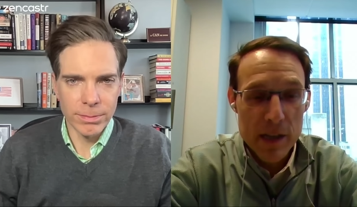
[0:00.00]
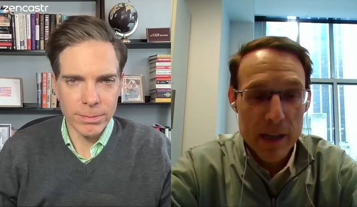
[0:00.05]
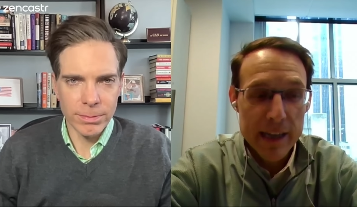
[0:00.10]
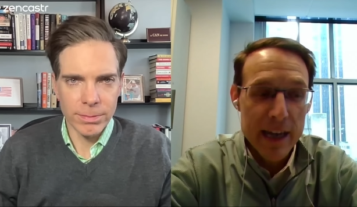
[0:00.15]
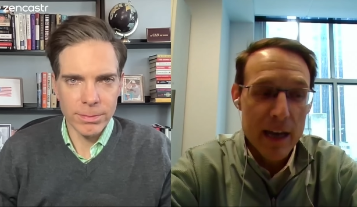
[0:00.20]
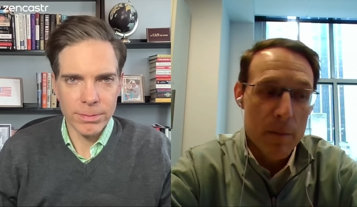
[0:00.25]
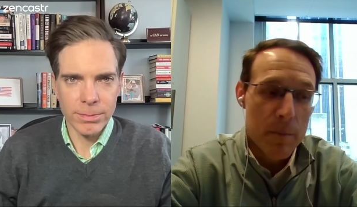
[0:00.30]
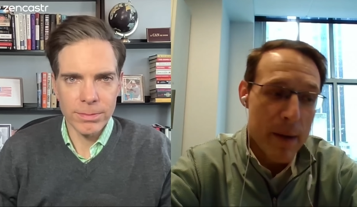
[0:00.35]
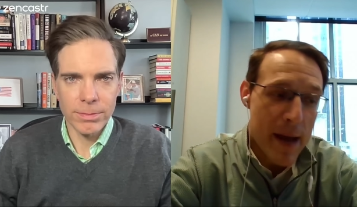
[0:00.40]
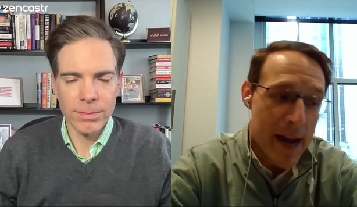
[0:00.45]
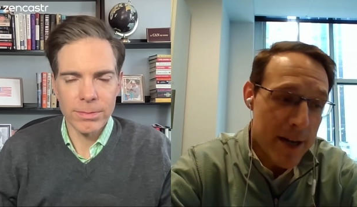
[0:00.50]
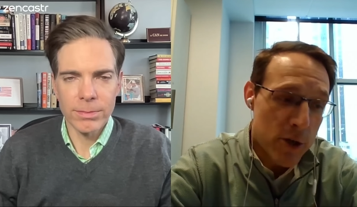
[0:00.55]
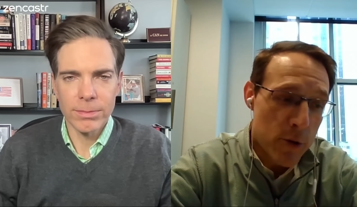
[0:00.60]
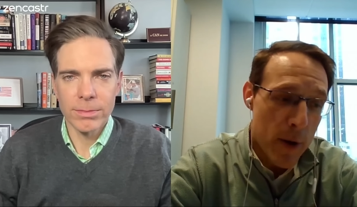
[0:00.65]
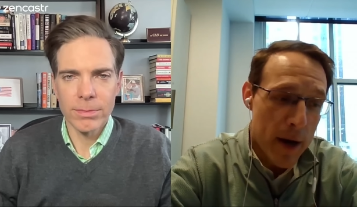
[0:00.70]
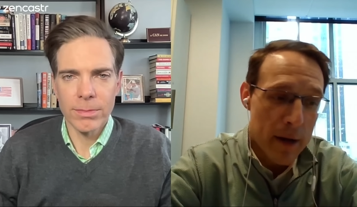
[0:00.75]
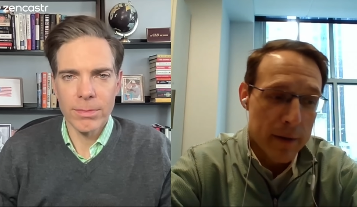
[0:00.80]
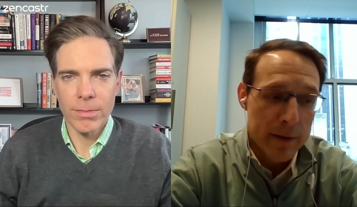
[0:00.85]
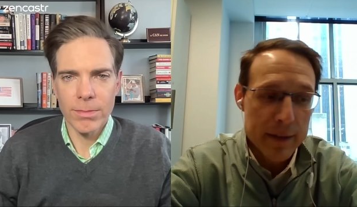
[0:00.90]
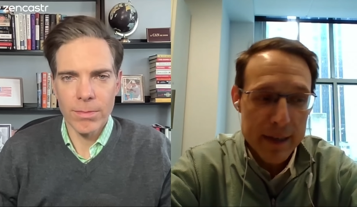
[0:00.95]
Speaker 1: in the campaign
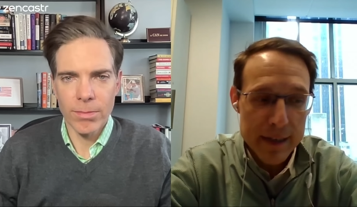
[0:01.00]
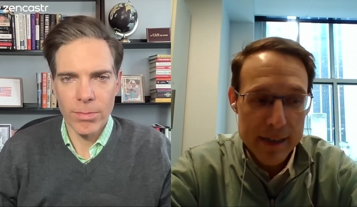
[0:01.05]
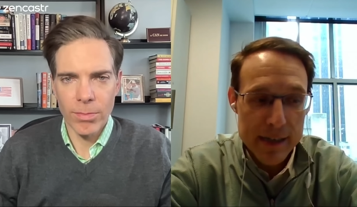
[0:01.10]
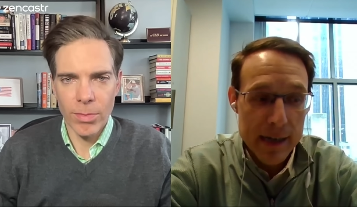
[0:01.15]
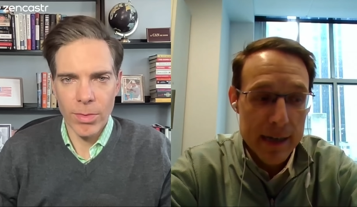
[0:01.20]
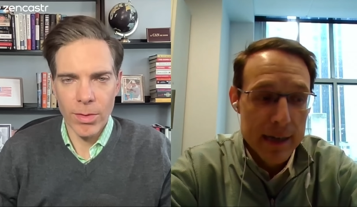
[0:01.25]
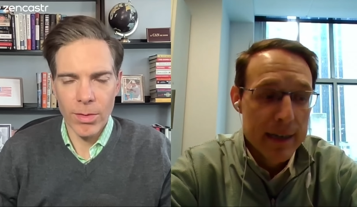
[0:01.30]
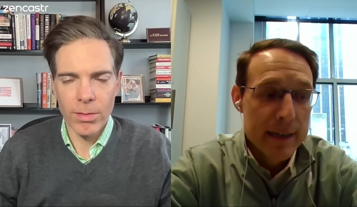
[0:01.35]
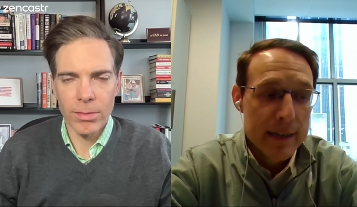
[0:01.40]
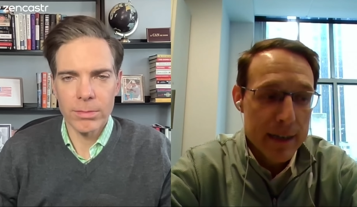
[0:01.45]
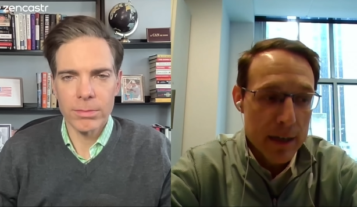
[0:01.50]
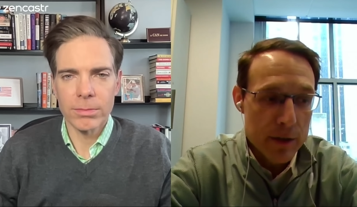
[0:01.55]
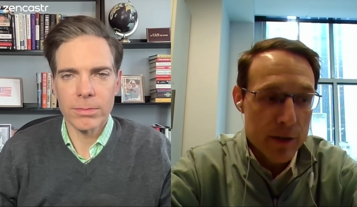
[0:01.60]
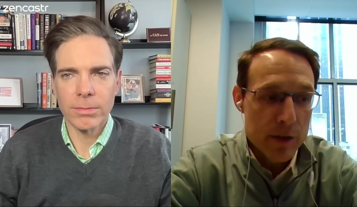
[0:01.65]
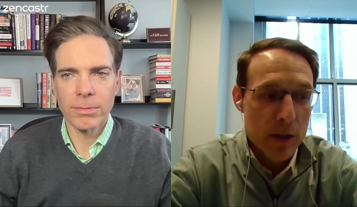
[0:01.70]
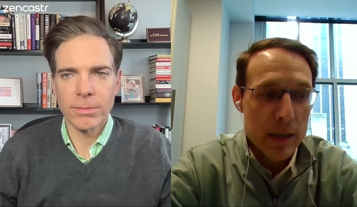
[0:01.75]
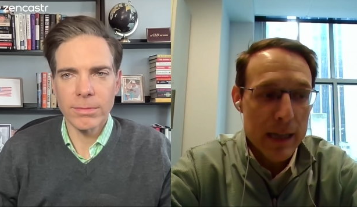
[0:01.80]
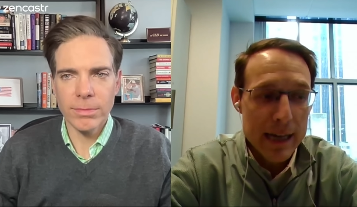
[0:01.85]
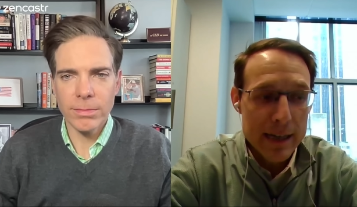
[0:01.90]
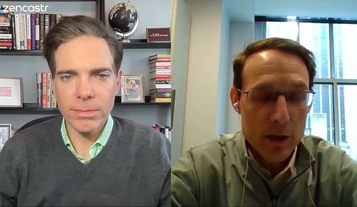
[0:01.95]
trail and you could, you know,
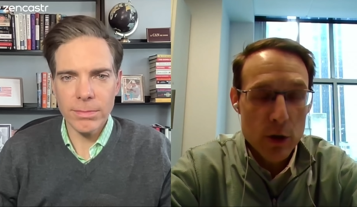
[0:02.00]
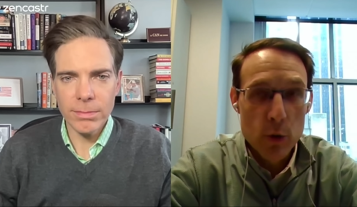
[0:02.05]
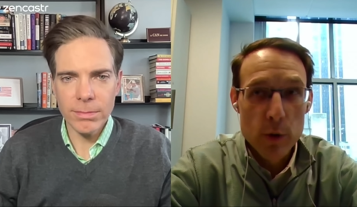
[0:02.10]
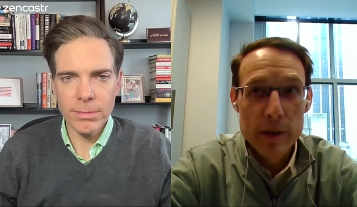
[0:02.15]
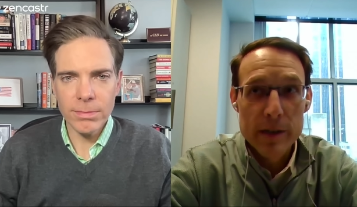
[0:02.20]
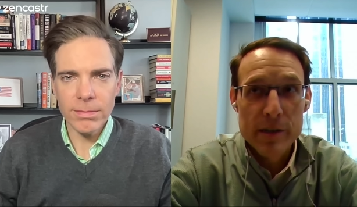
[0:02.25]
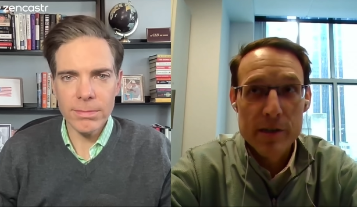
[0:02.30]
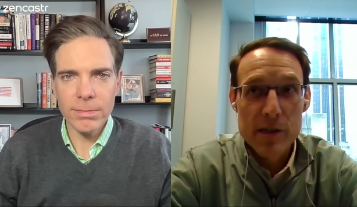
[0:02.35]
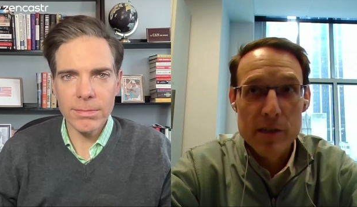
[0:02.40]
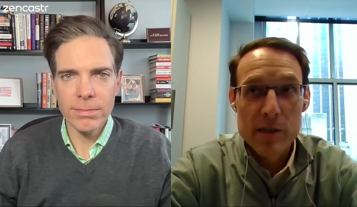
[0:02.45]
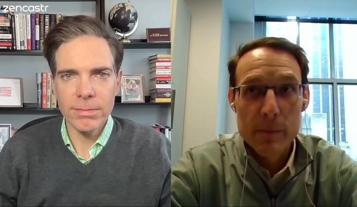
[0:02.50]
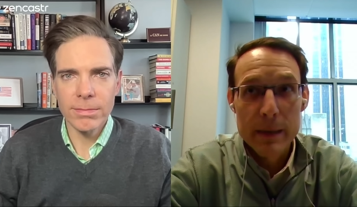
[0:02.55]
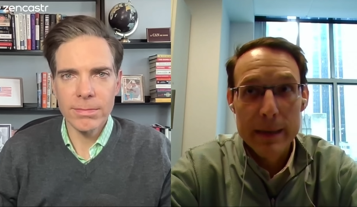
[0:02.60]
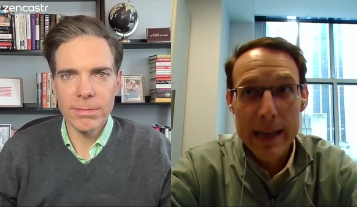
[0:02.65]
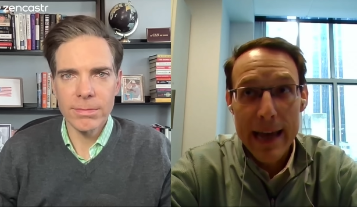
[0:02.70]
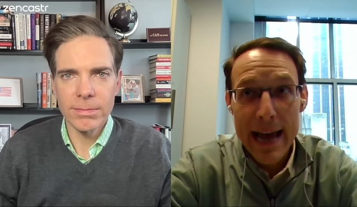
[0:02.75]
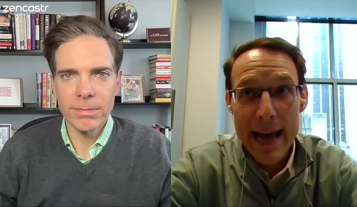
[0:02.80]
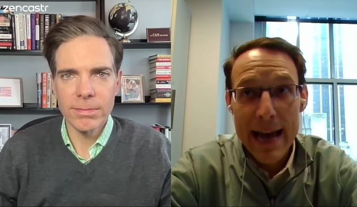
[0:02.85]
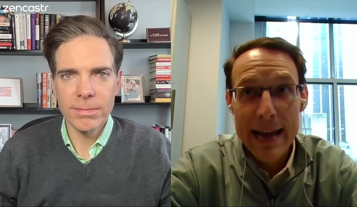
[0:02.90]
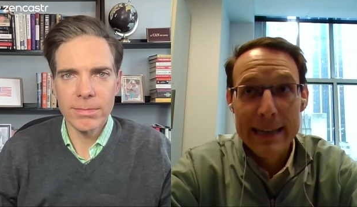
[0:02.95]
there's a lot of criticism of
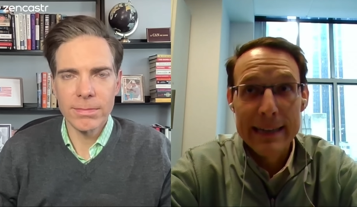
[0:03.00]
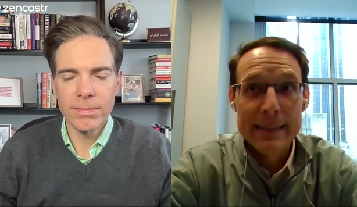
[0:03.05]
that.